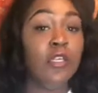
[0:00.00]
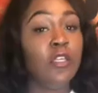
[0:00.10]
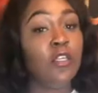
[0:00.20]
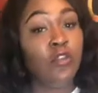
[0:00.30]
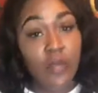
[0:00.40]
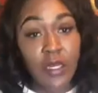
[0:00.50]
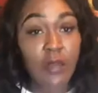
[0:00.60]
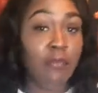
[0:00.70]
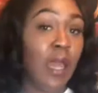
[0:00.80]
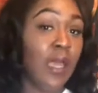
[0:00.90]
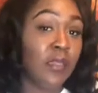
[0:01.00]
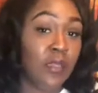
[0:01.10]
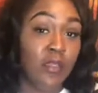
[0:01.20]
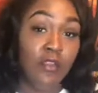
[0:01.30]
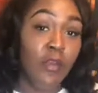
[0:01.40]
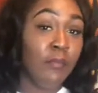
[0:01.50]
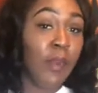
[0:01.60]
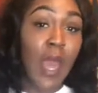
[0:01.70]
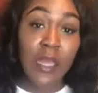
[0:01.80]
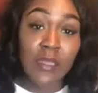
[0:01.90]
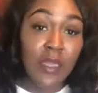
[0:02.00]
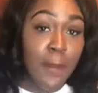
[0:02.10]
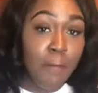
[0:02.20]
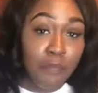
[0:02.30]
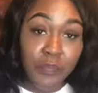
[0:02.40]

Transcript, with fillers: you can unblock you can block them